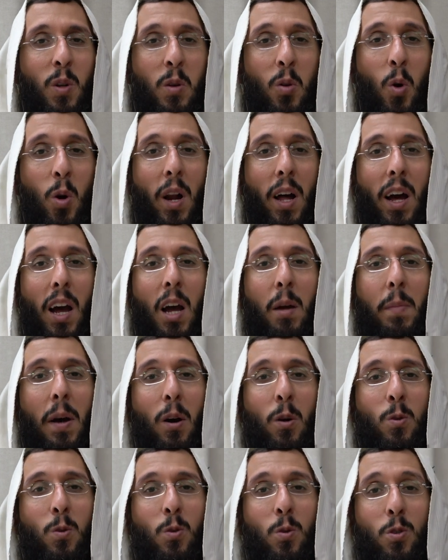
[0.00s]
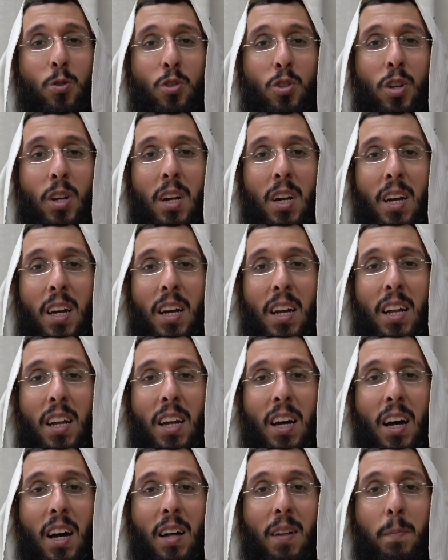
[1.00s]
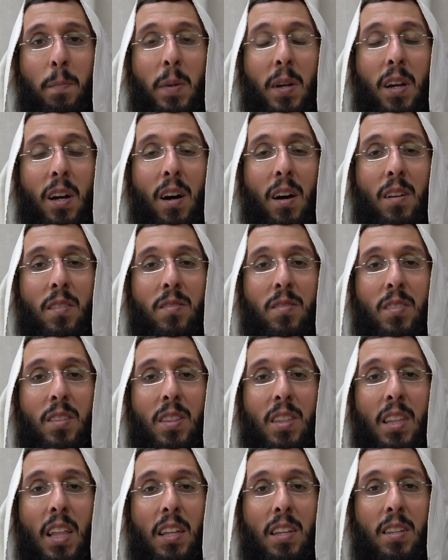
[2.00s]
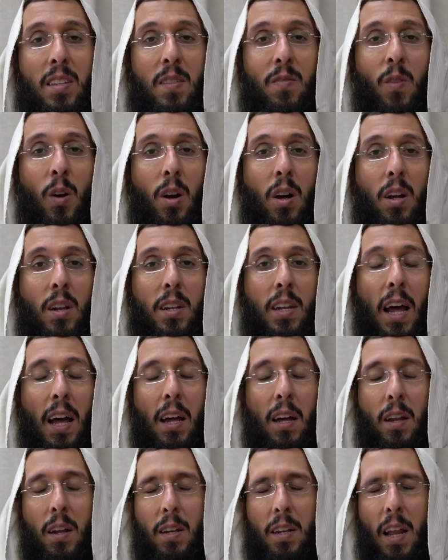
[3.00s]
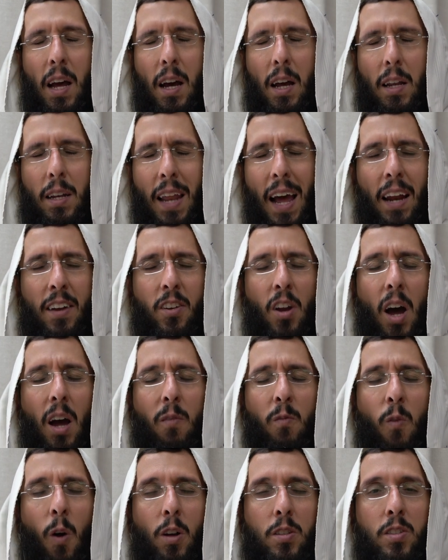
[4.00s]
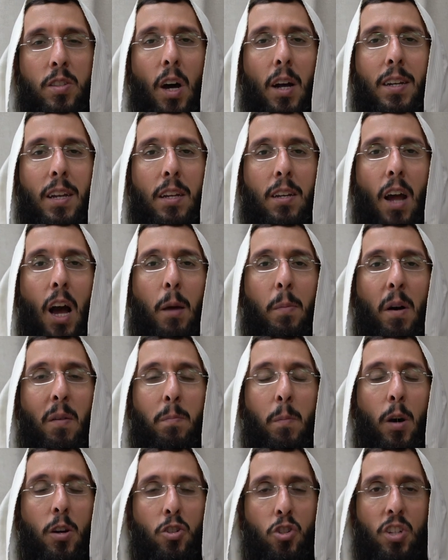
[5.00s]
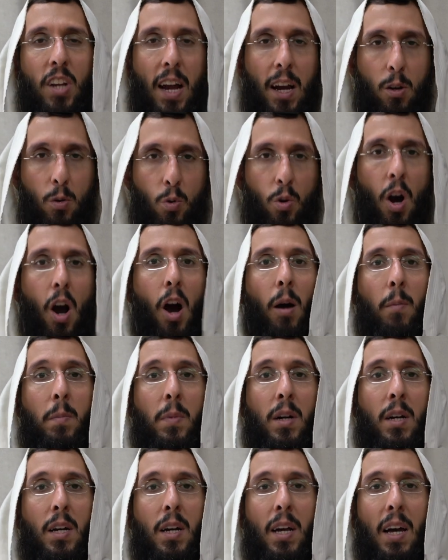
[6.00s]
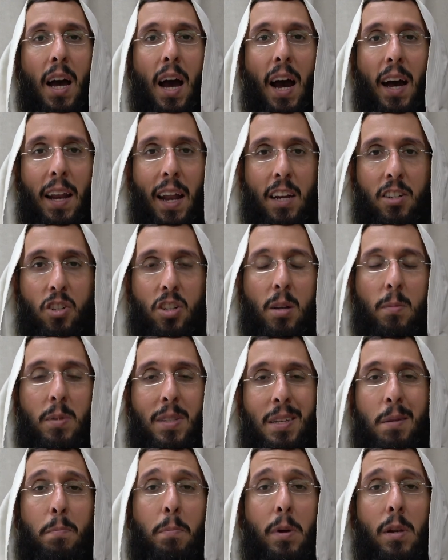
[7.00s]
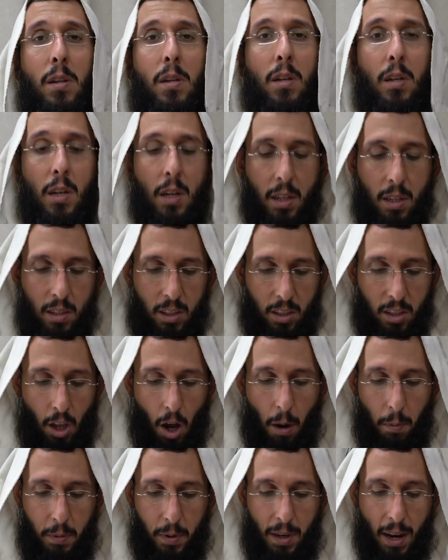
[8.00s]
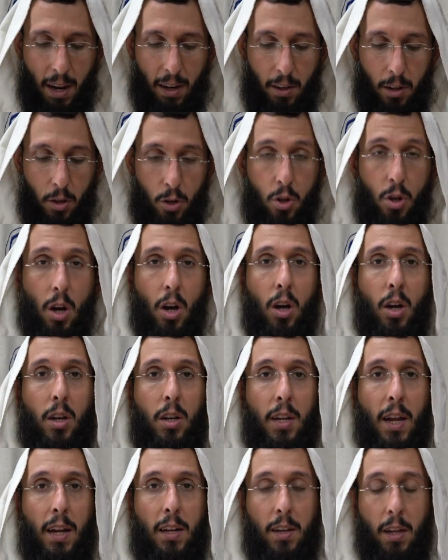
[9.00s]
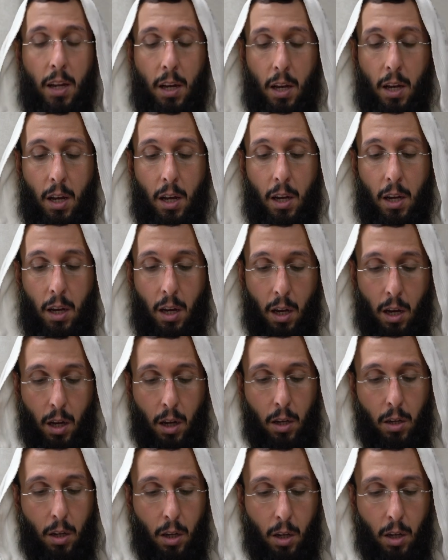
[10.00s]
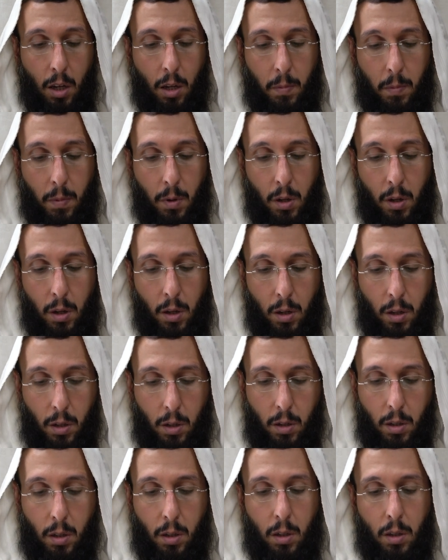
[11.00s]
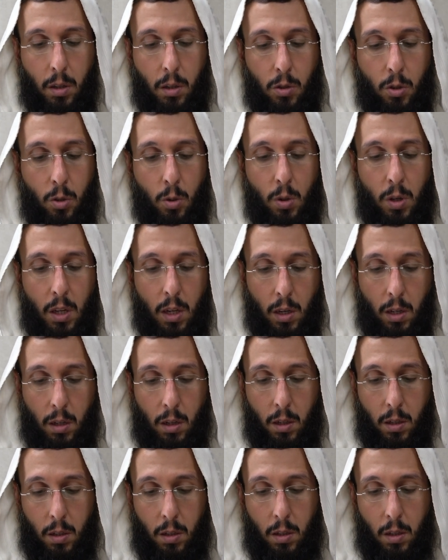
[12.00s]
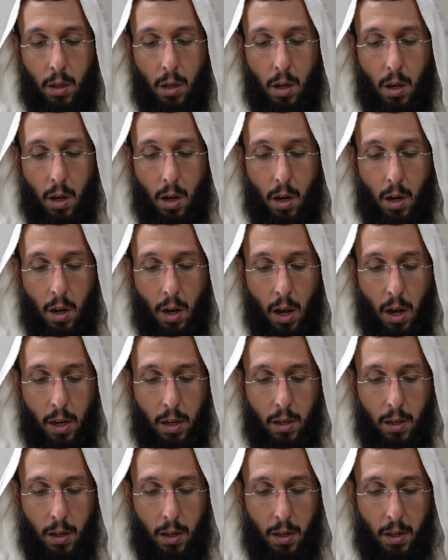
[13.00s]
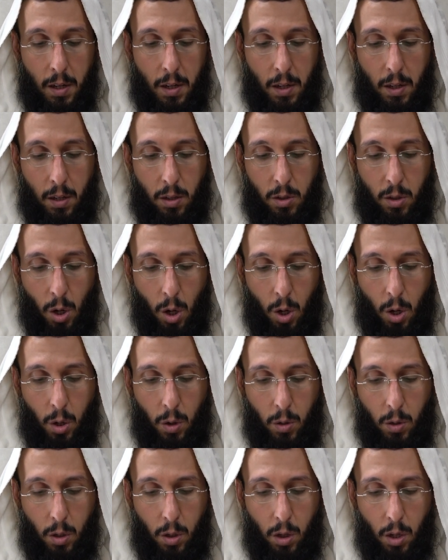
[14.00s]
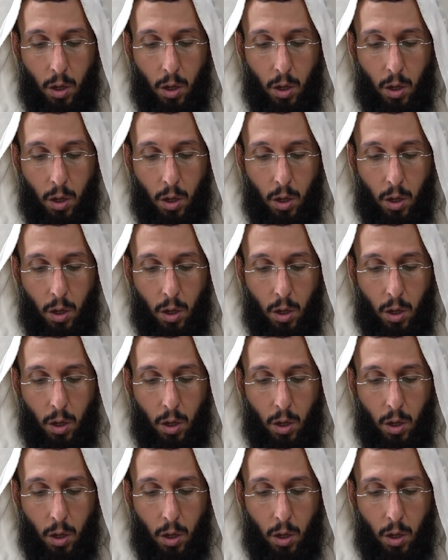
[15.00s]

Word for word: with Orachaim HaKadosh uh, because this uh, that, that, that time was not the time of Mashiach to come and Hashem simply stopped that uh, that uh, uh, uh union right so